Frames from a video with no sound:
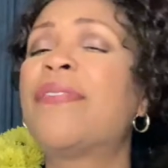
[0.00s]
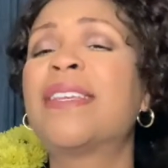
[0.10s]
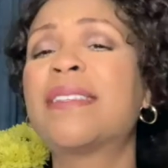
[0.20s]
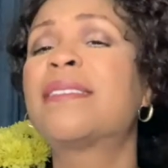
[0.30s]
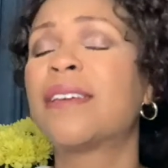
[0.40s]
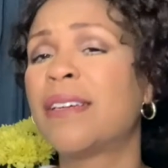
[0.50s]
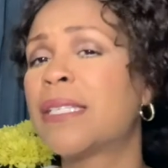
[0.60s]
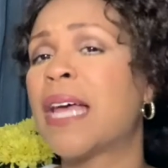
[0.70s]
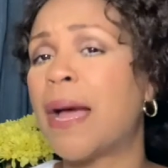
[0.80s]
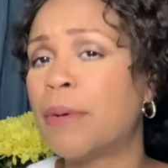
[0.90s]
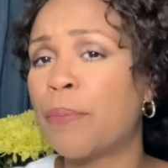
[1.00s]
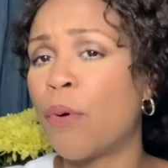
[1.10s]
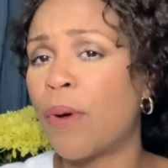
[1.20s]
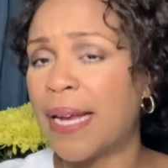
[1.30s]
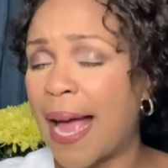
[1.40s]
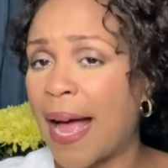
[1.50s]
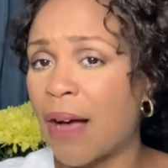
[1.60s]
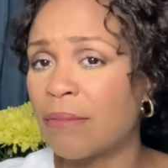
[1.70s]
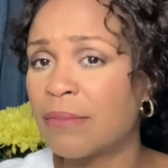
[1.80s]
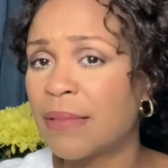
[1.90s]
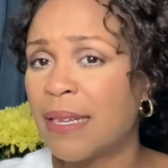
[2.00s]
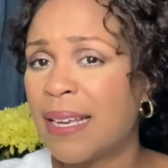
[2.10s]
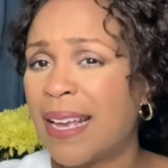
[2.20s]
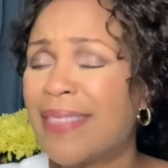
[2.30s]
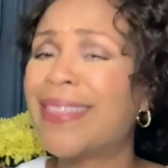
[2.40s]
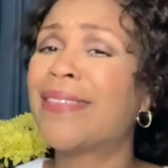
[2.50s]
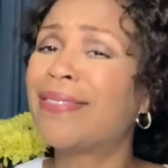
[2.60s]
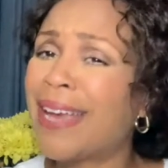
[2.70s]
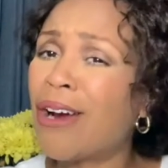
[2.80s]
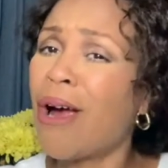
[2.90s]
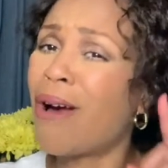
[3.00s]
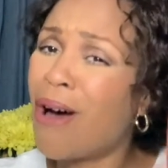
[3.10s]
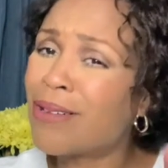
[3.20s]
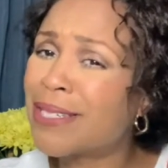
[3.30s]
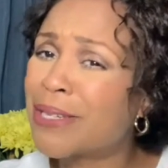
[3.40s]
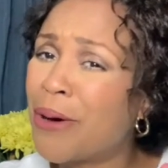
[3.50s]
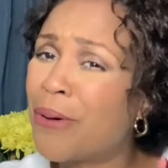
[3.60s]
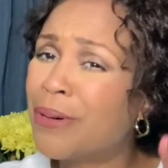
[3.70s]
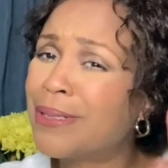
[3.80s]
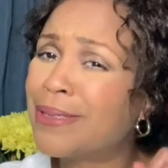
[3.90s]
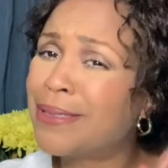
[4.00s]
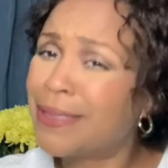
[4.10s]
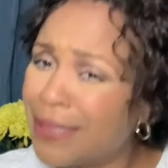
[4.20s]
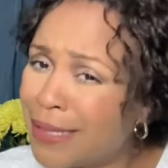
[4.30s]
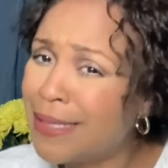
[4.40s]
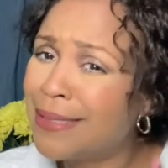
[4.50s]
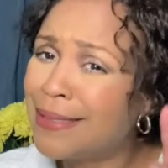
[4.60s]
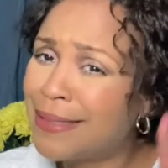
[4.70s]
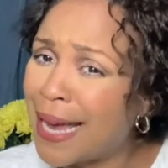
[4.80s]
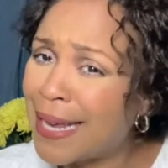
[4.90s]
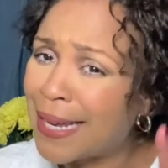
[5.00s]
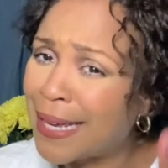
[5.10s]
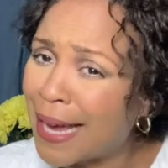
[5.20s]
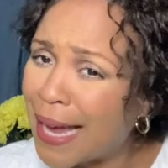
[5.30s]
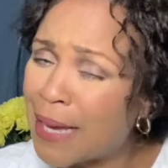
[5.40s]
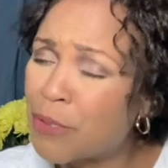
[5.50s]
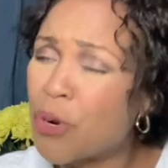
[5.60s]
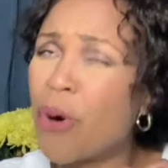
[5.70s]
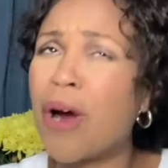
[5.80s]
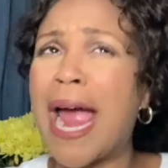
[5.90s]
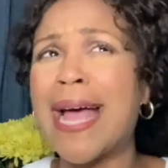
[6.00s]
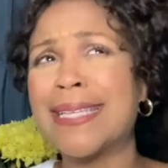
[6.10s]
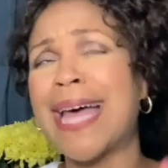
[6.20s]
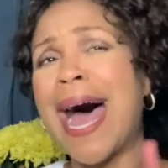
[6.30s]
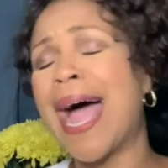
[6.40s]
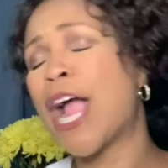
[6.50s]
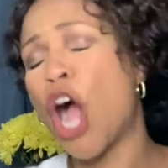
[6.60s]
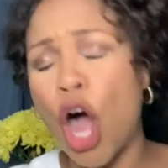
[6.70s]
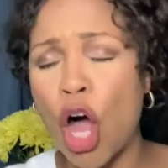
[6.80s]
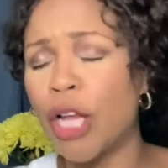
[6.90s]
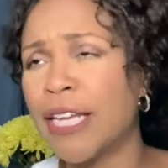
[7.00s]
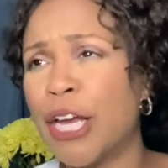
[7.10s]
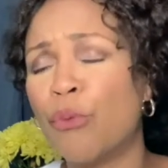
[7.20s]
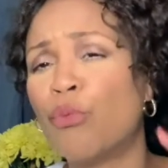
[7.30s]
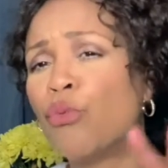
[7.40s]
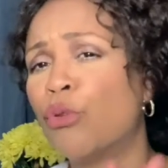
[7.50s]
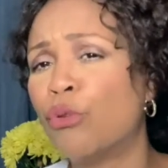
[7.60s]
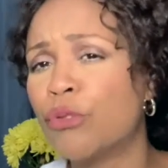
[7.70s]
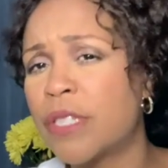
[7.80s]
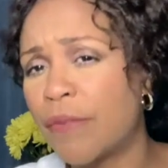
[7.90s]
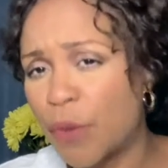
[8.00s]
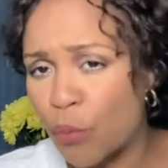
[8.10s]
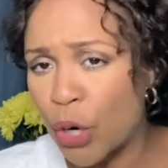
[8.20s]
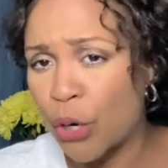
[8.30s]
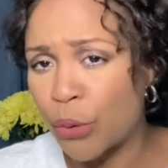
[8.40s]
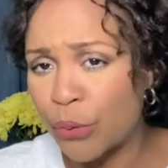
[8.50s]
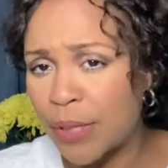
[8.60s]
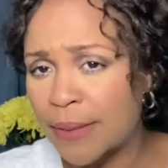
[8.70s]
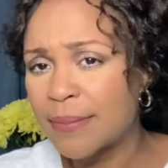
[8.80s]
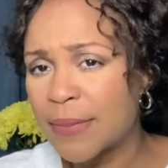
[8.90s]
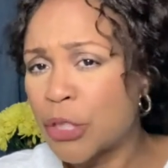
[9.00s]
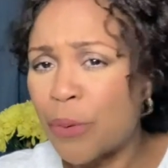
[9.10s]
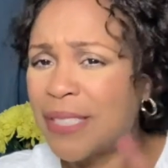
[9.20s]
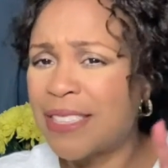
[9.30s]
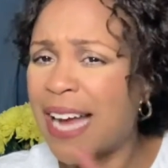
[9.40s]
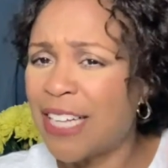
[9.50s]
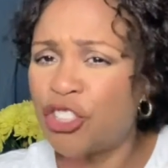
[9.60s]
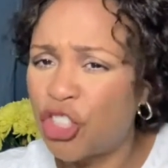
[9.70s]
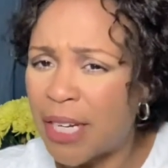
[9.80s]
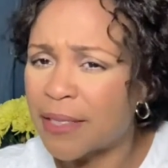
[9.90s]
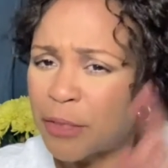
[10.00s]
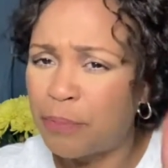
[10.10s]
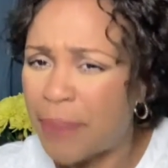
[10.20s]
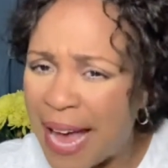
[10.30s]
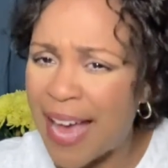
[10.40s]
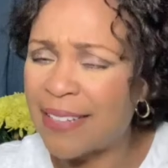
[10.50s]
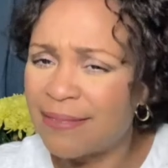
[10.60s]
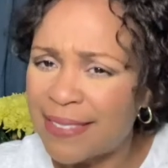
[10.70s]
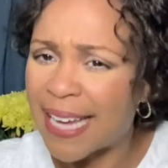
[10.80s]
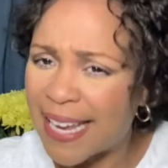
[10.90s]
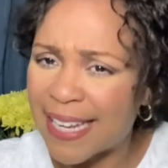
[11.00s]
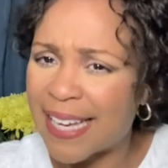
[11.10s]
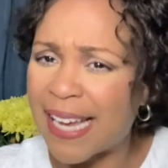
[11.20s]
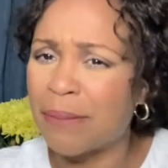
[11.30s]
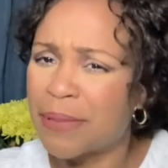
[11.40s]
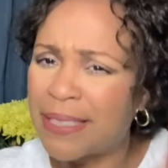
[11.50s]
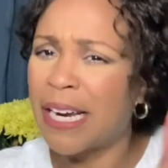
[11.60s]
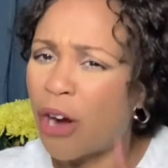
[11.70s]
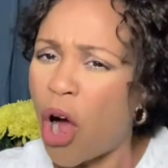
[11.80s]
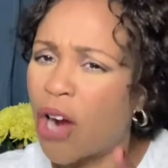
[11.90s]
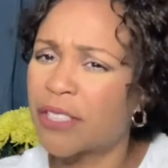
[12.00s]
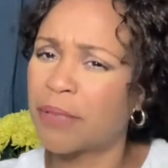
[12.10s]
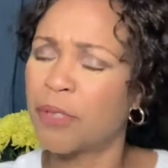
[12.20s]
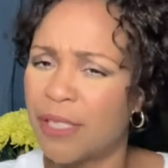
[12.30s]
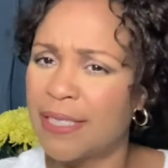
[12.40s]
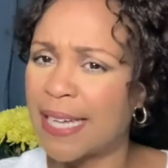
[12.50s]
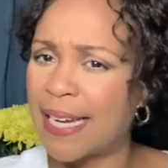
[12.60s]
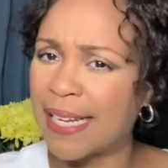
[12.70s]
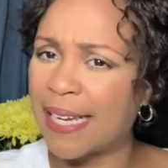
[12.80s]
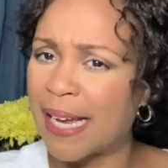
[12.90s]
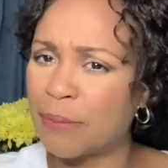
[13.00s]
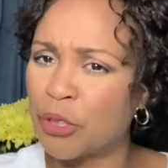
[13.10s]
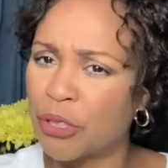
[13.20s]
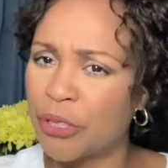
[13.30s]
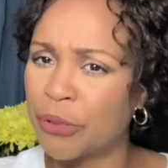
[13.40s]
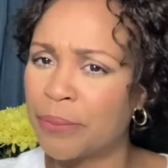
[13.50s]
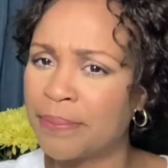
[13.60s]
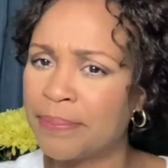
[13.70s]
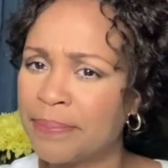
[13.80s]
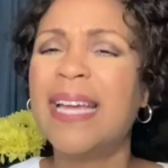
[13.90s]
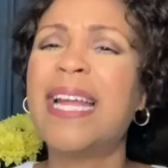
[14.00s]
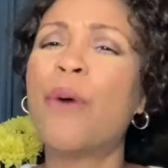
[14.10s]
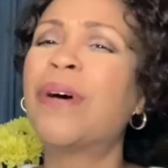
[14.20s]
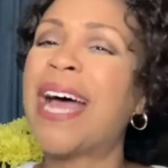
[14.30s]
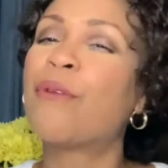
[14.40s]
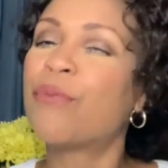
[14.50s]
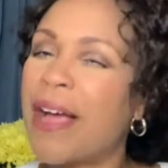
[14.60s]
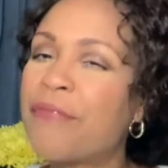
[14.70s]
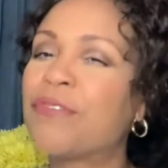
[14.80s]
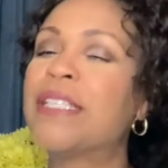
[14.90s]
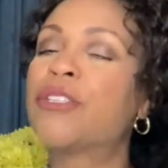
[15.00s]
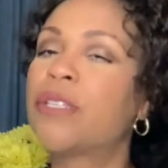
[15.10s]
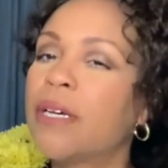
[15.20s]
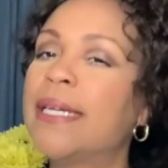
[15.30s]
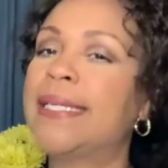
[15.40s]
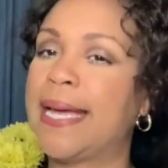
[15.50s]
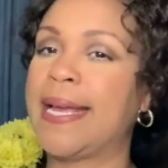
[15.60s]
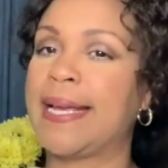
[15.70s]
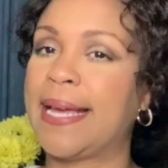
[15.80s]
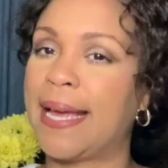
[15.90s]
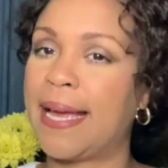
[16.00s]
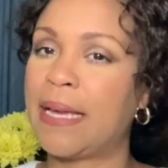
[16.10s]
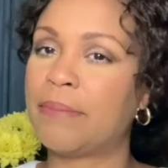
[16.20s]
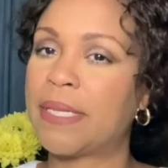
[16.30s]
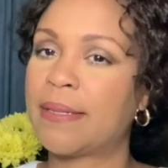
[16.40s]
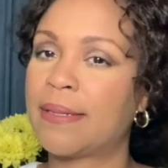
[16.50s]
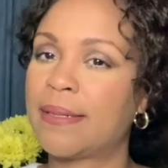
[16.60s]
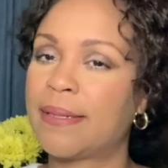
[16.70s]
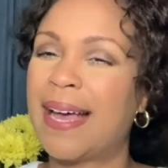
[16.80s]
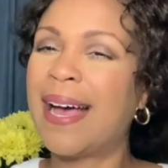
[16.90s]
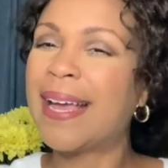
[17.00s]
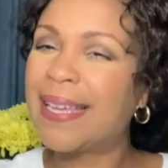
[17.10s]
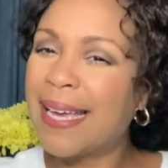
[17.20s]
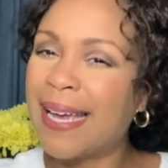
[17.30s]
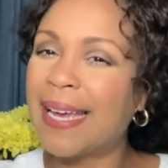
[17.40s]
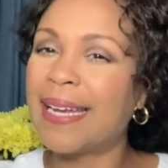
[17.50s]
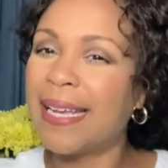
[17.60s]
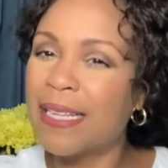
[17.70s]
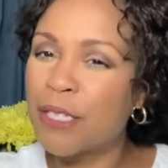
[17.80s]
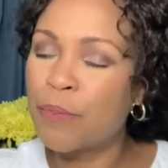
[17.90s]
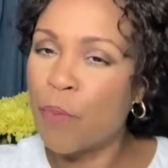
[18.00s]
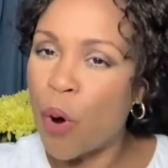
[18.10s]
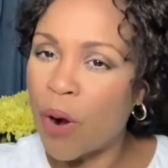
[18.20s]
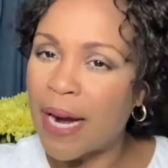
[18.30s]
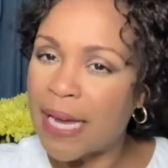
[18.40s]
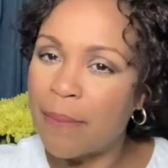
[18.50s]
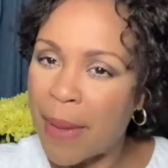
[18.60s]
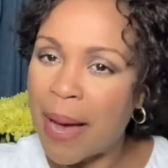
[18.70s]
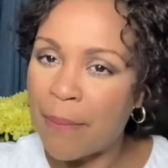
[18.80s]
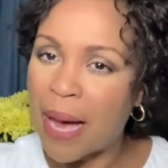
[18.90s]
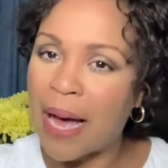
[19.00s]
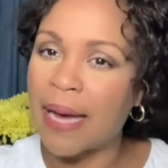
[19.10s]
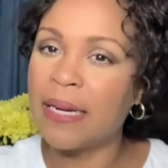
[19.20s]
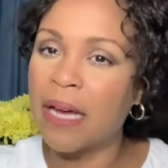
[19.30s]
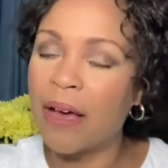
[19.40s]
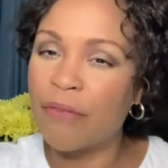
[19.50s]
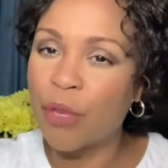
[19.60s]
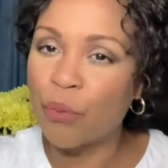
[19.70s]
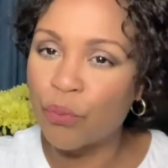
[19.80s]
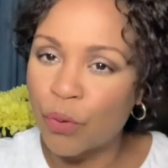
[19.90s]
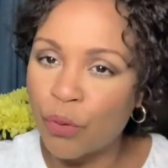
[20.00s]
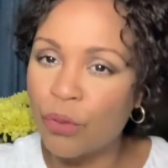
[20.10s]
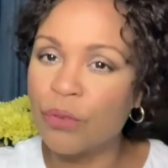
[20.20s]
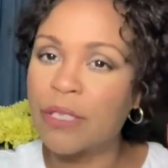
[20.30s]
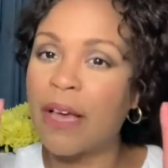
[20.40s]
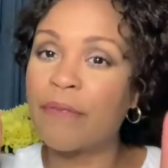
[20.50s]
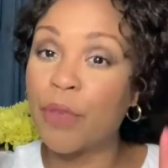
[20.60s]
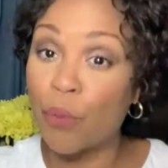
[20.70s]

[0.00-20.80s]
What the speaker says: this is a good time to point out that there are also good dating games, or as I call it, rules of the road. So it's not just bad dating games. There are some good dating games too. Now, when I reference good dating games, again, it's more in my mind of the rules of the